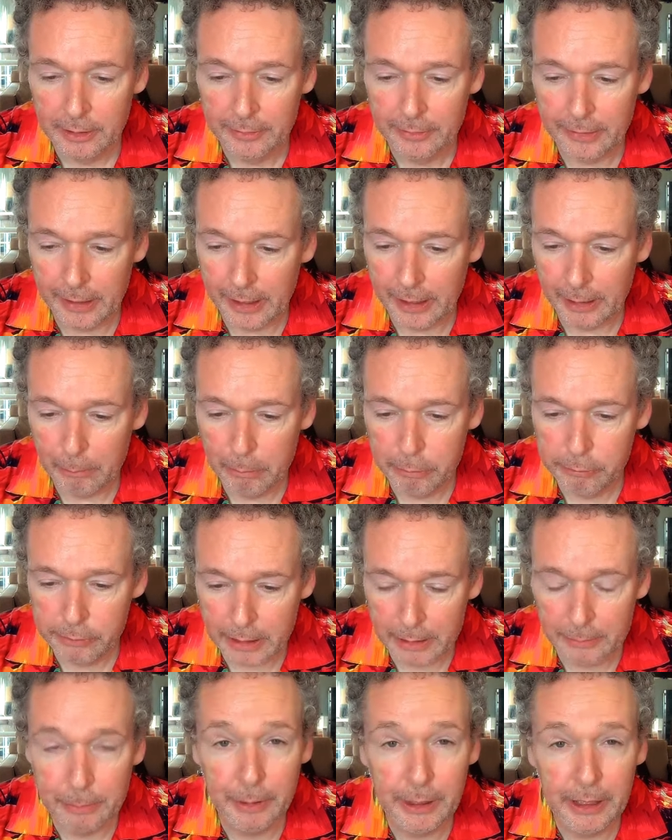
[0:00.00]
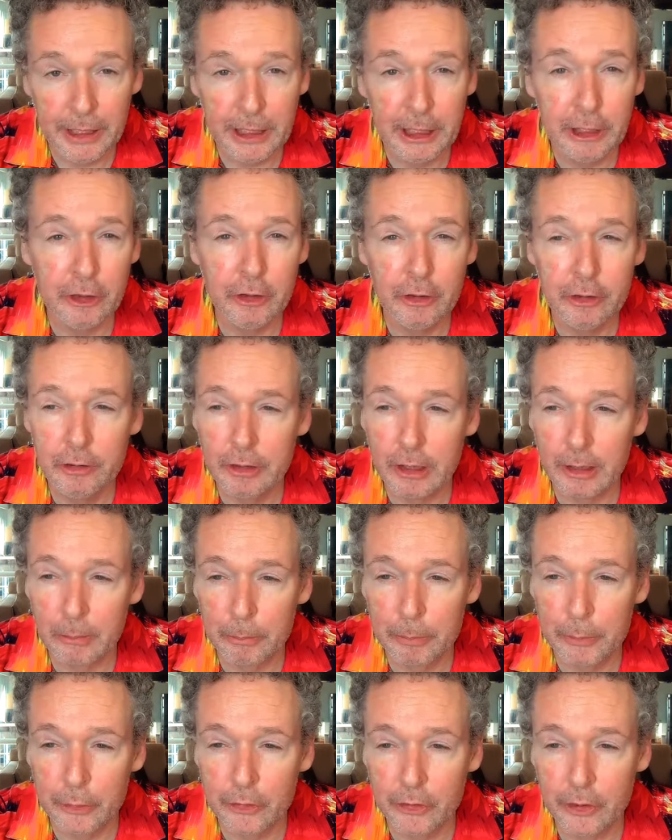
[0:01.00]
Their preppy
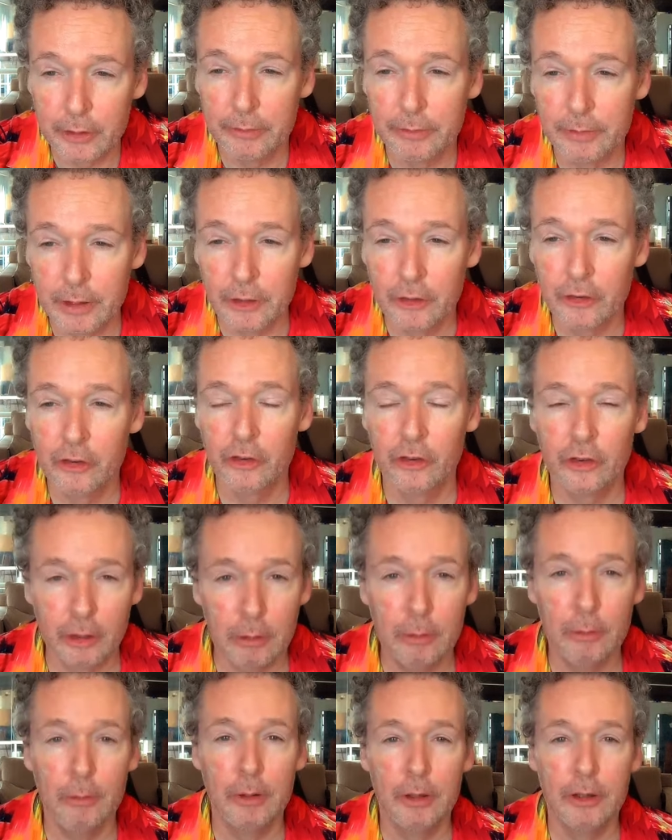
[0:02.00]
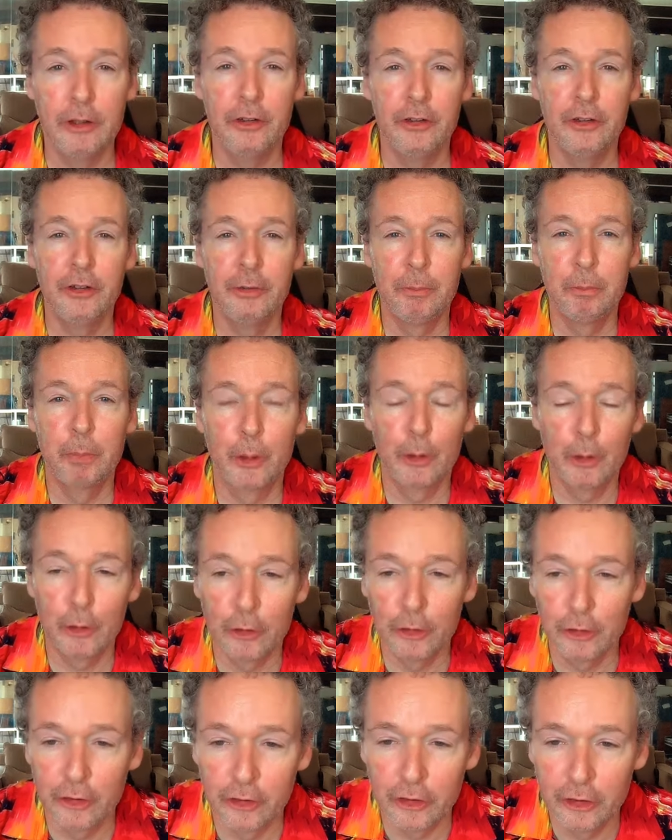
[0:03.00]
jumpers over their shoulders,
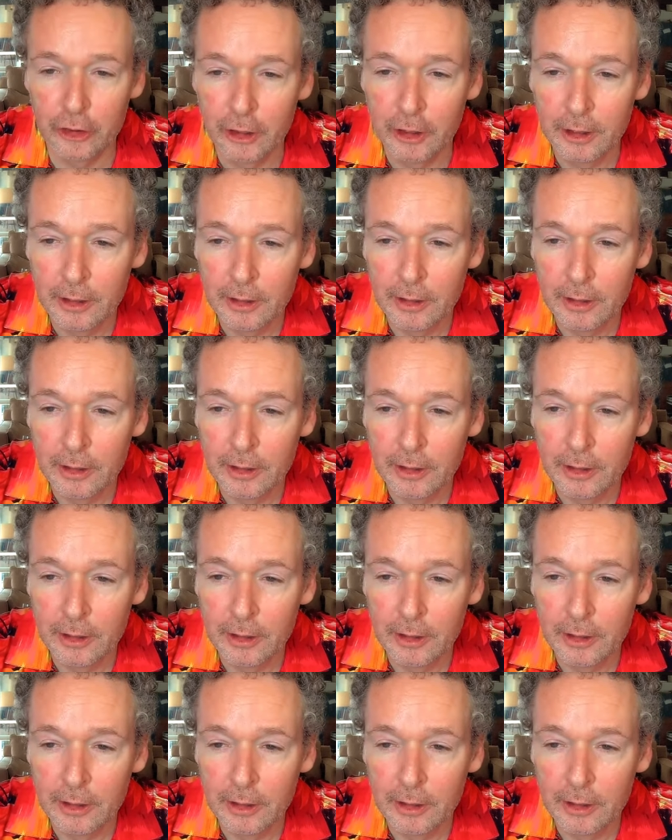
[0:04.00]
posh